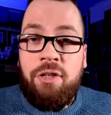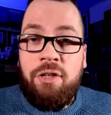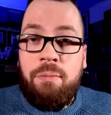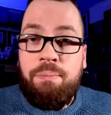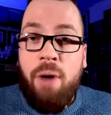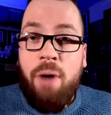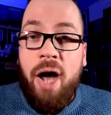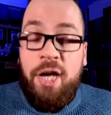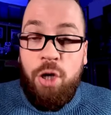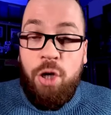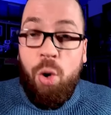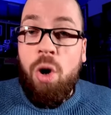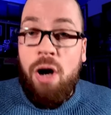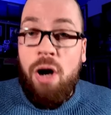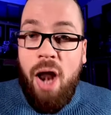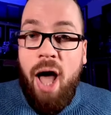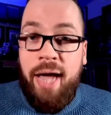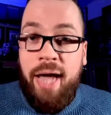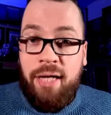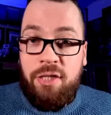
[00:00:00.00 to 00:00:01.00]
And by
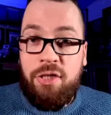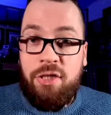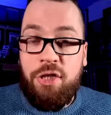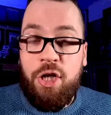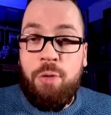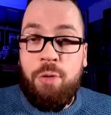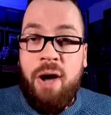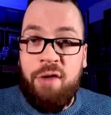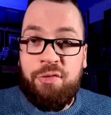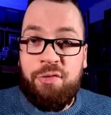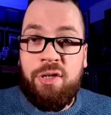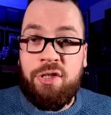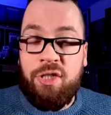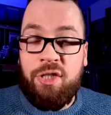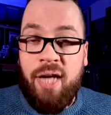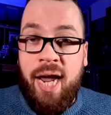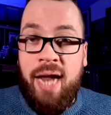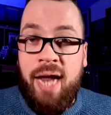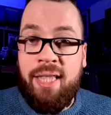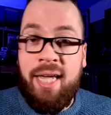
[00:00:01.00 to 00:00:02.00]
your lights, you have to
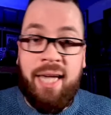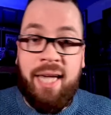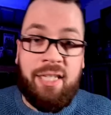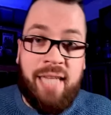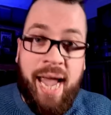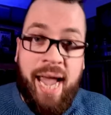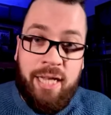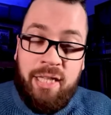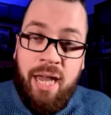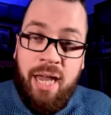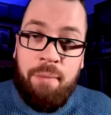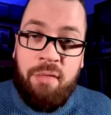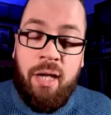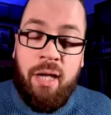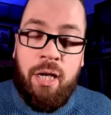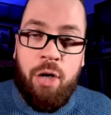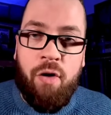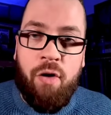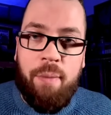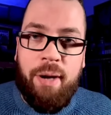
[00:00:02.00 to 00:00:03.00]
say the exact same
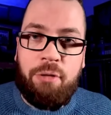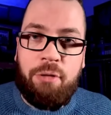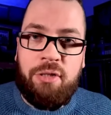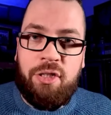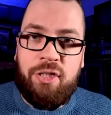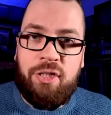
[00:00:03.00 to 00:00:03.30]
thing you're about